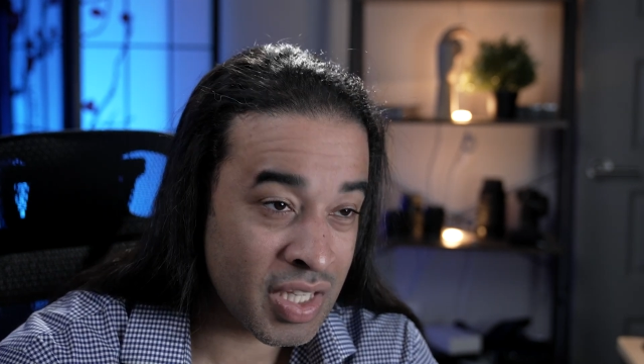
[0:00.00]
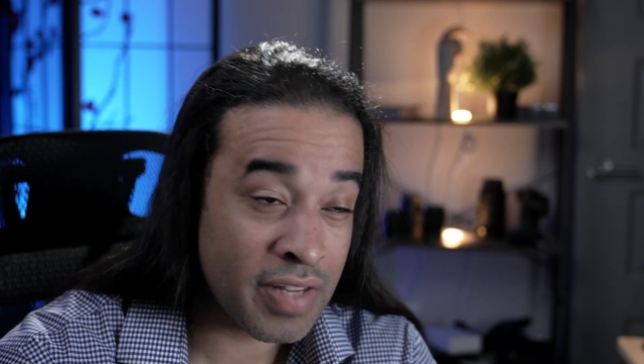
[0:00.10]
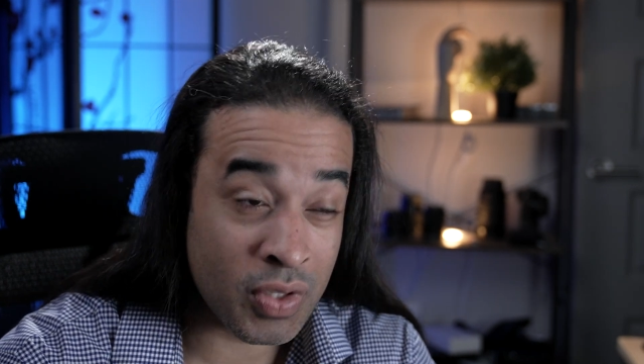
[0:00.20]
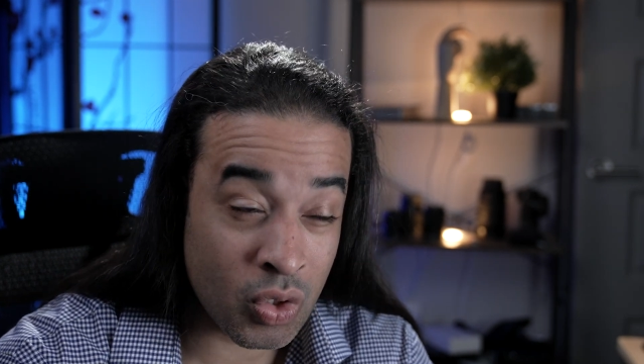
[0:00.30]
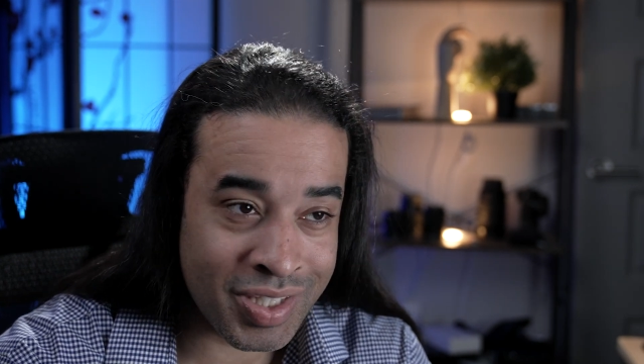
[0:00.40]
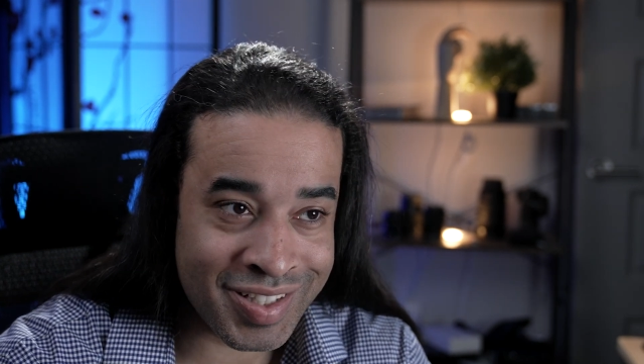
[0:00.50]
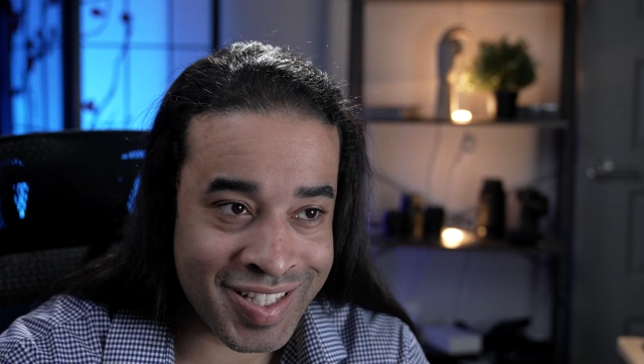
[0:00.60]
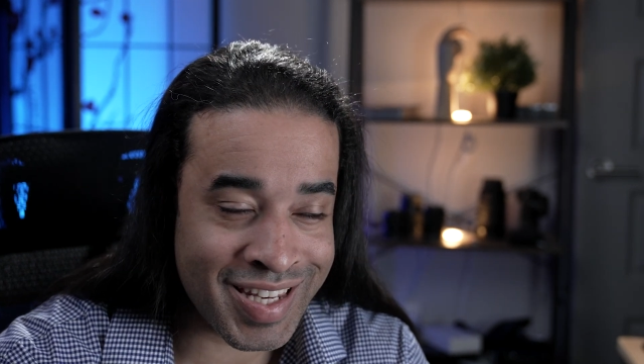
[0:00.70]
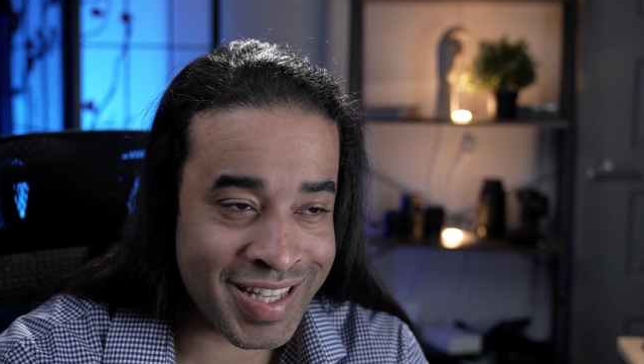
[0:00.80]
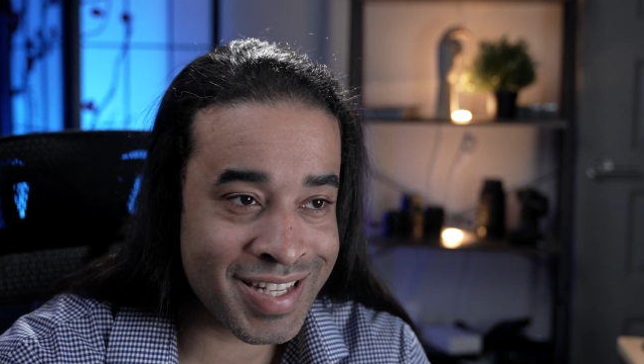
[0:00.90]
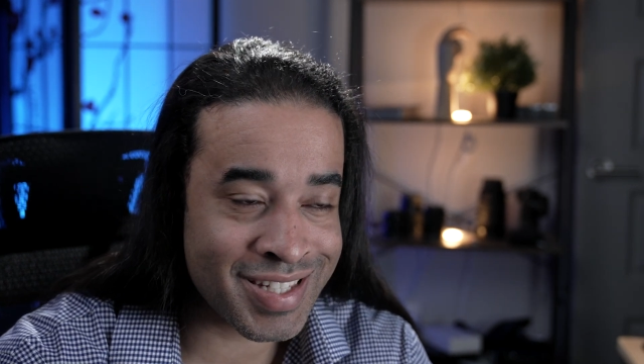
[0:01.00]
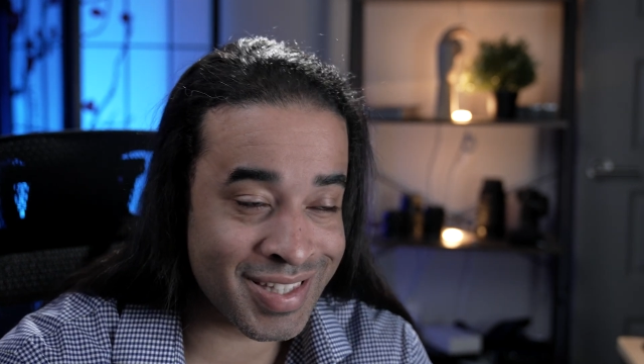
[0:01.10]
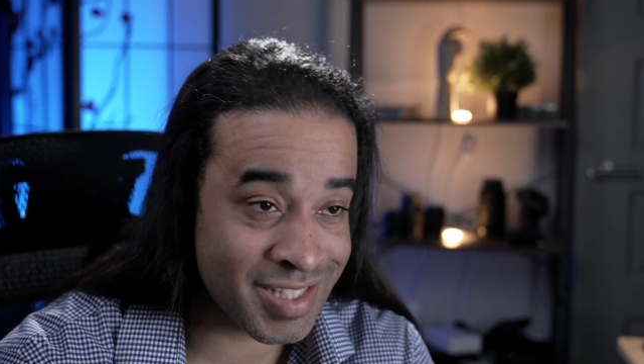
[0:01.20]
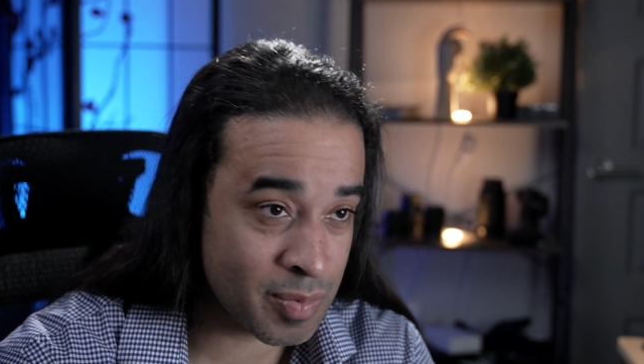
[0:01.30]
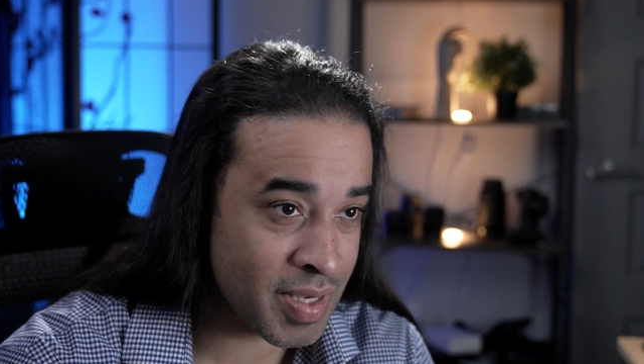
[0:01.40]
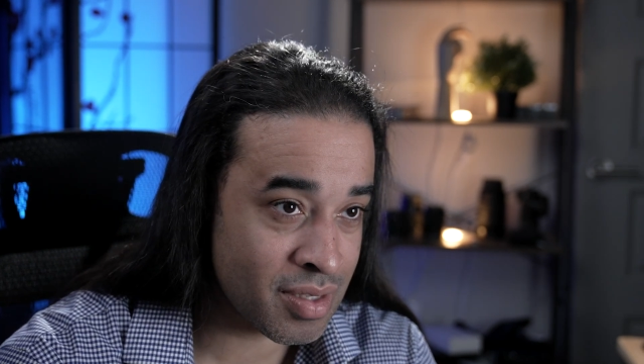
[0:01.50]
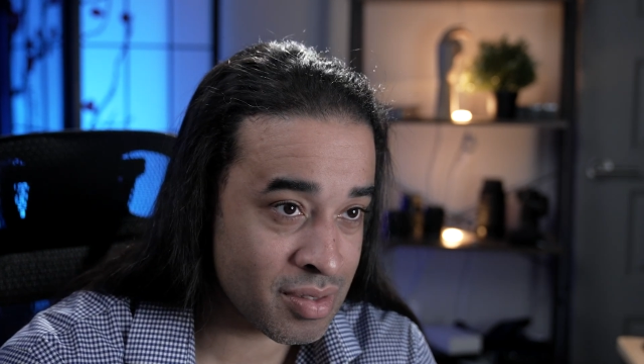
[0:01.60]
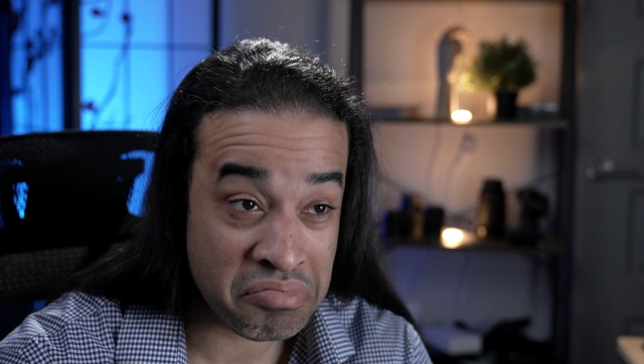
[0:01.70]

And if you're looking to get into this space,